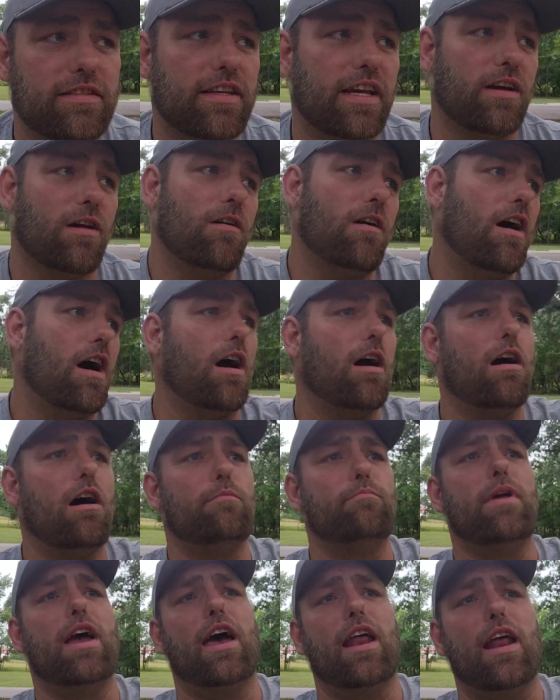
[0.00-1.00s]
they go, "Oh,
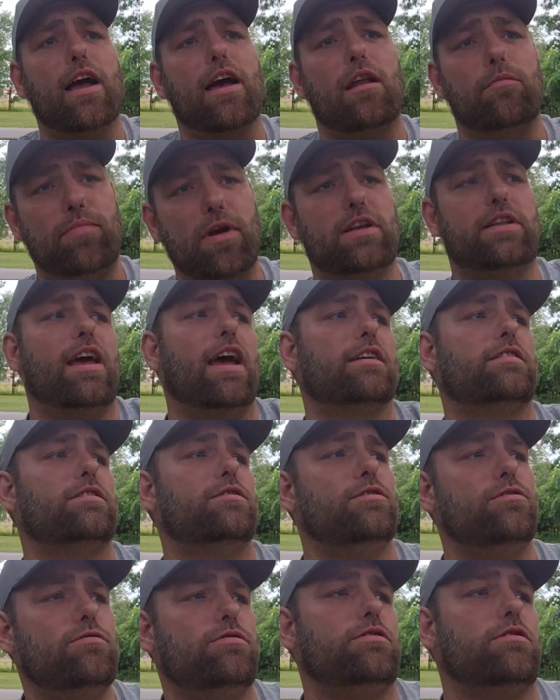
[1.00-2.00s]
I'm mad, I got to pay
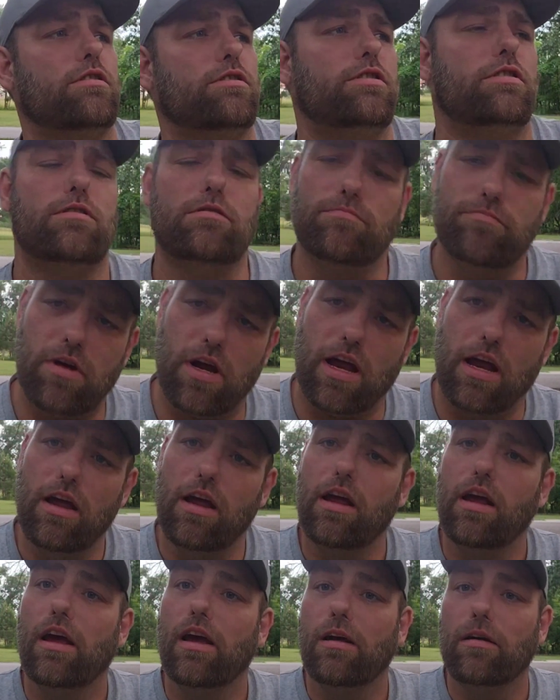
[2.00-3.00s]
taxes. You should too." Man,
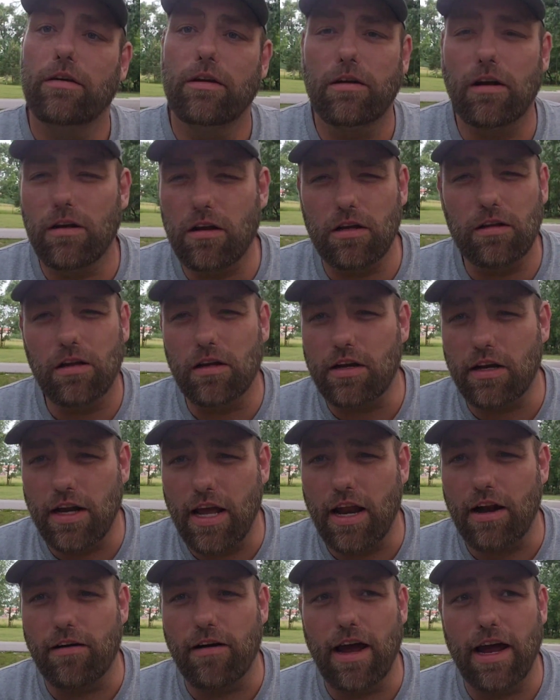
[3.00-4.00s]
you're not looking
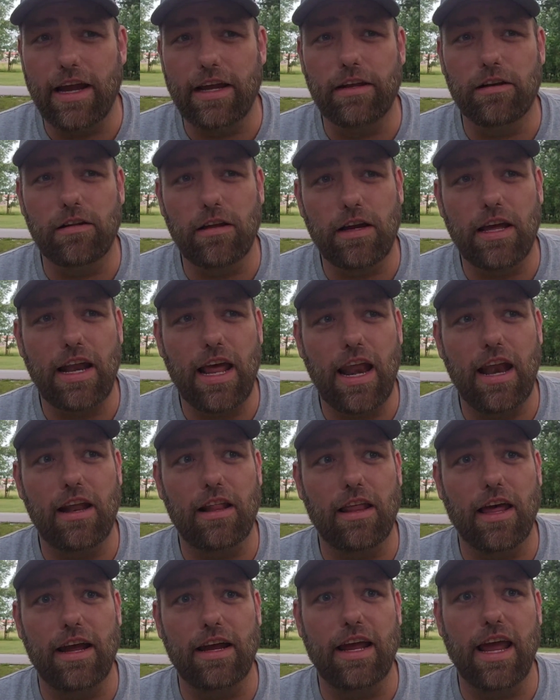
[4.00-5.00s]
at it right. You're looking at it
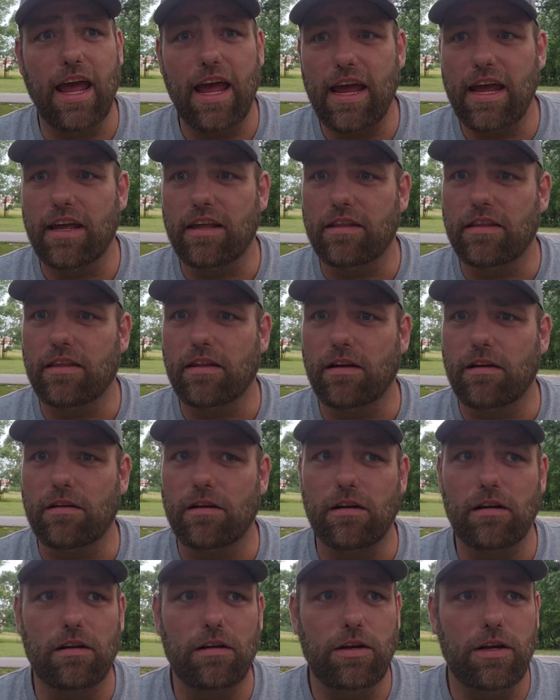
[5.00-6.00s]
like, hey,
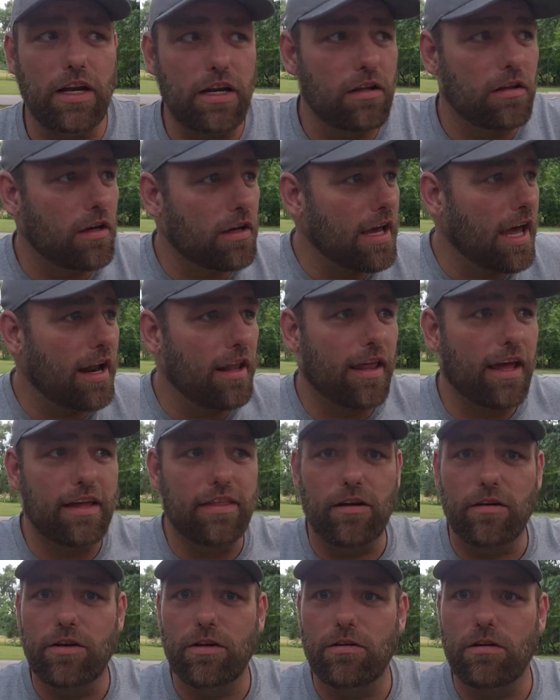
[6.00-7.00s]
you need to look at it like
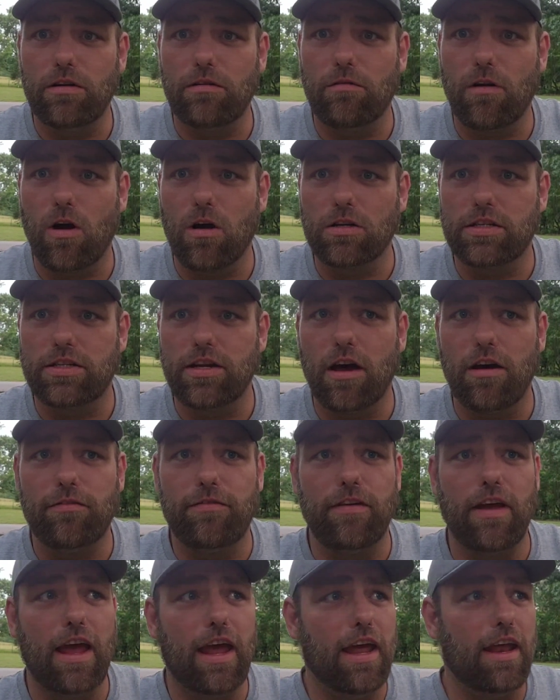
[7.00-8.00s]
they're doing wrong
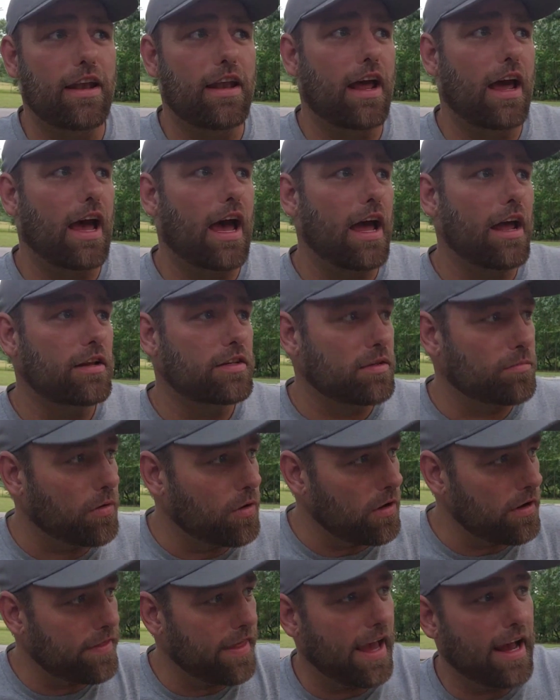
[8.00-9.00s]
stuff, and I
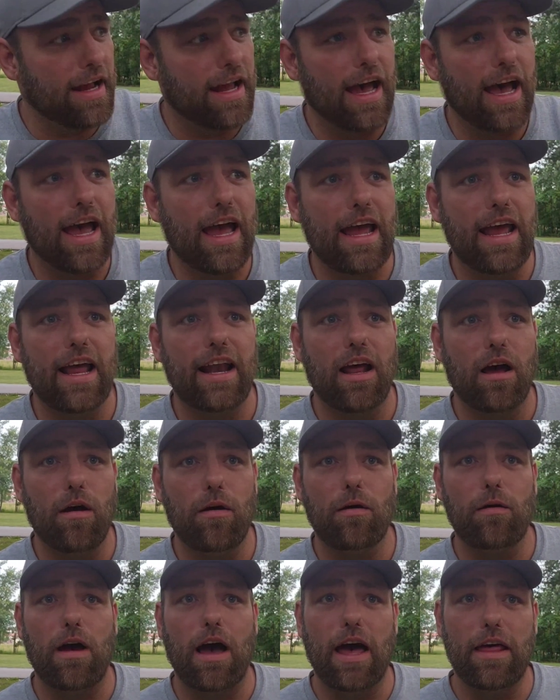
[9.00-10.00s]
support that guy, and
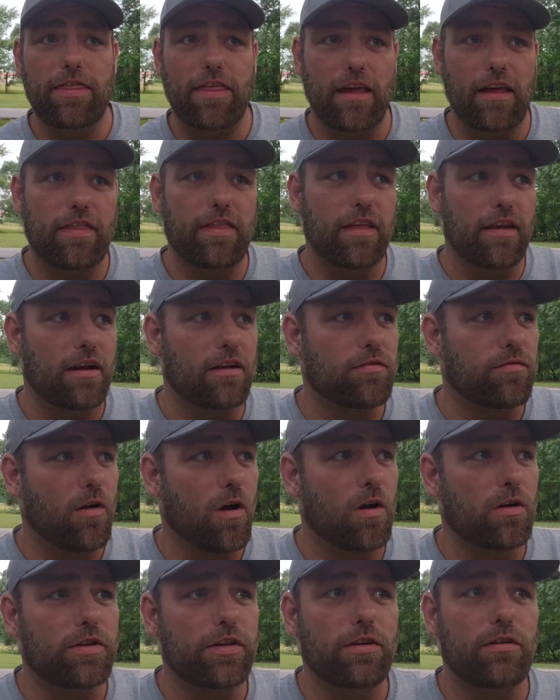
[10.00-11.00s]
I think that it's
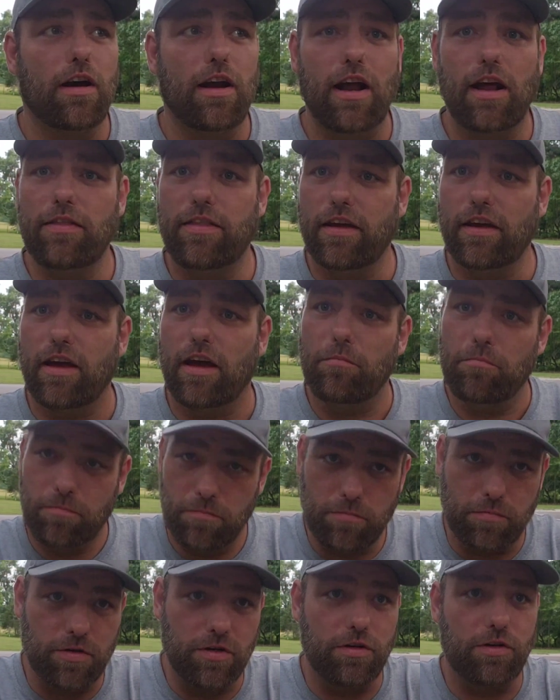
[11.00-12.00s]
wrong too. I think I
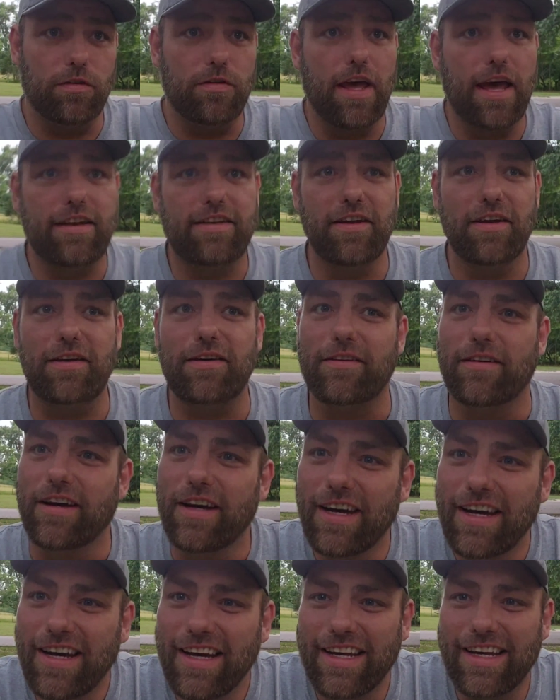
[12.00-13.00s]
should do that too,
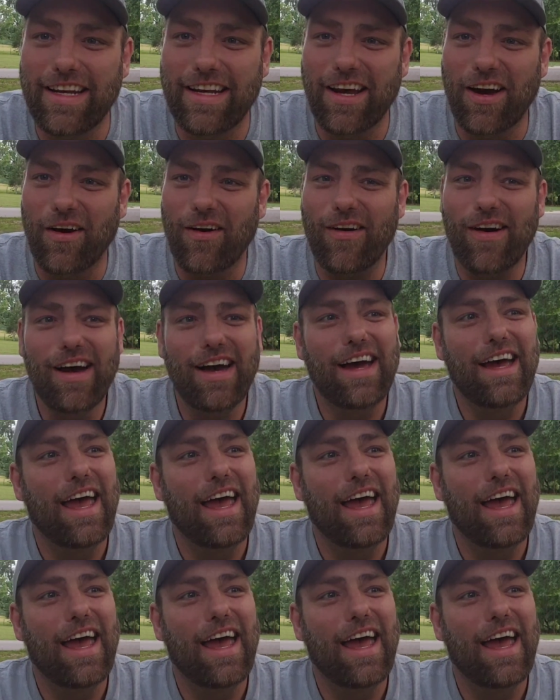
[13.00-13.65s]
you know?